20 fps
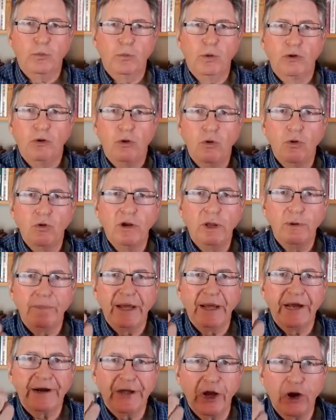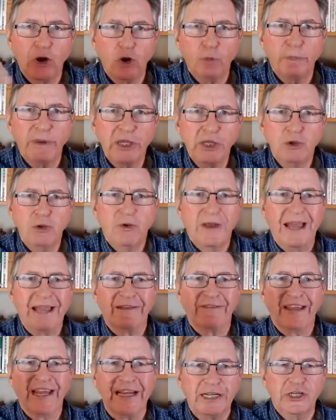We're all about helping you
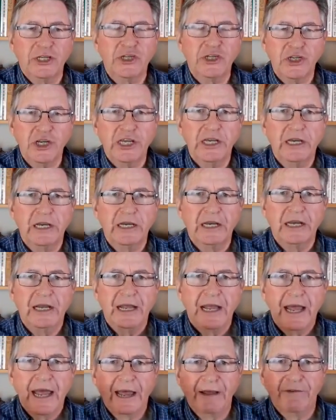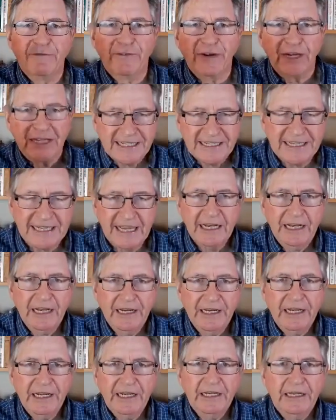have energy, have
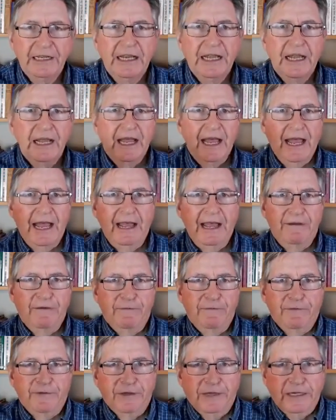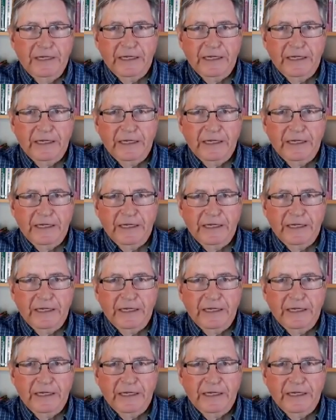vitality, have